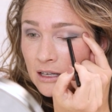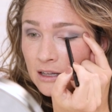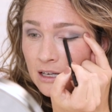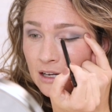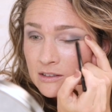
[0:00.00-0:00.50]

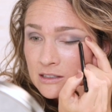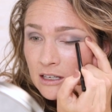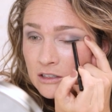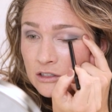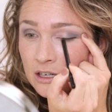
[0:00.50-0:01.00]
and they have
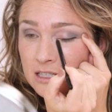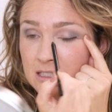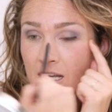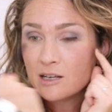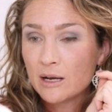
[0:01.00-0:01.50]
such great
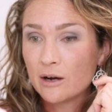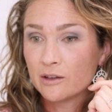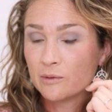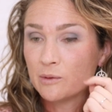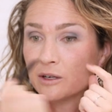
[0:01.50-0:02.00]
staying
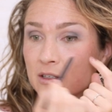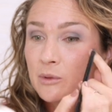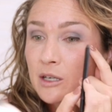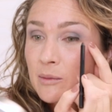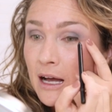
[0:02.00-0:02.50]
power that we wanted to
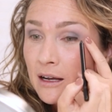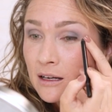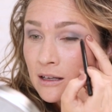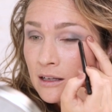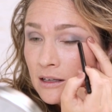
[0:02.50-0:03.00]
bring it
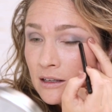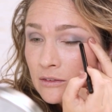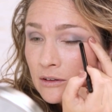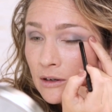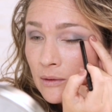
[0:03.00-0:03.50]
back.
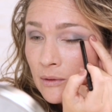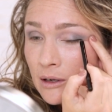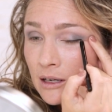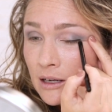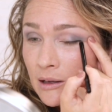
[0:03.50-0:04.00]

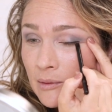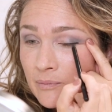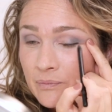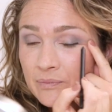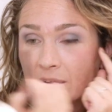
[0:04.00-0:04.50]
So
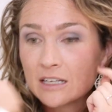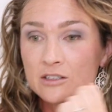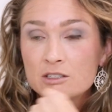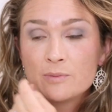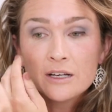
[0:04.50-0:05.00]
um,
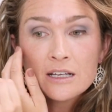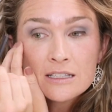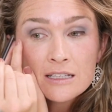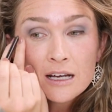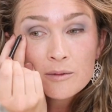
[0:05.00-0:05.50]
just pretty, a
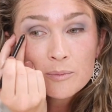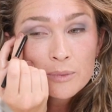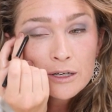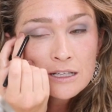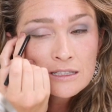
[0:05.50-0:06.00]
sta
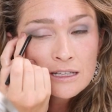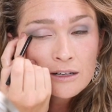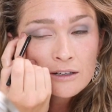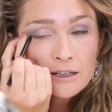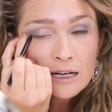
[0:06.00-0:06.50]
pretty
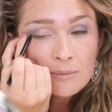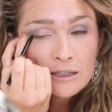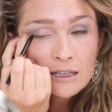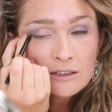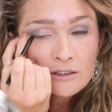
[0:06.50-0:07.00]
standard
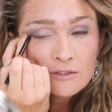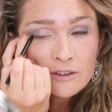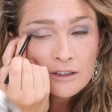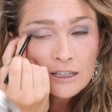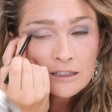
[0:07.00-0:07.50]
application
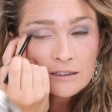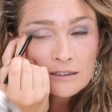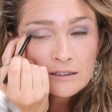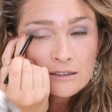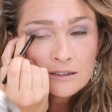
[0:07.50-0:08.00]
for
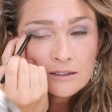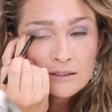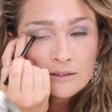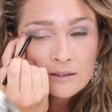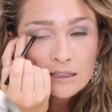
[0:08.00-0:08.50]
this, just
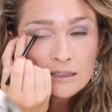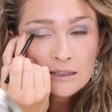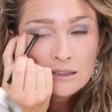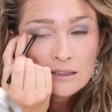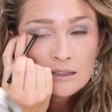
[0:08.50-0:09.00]
doing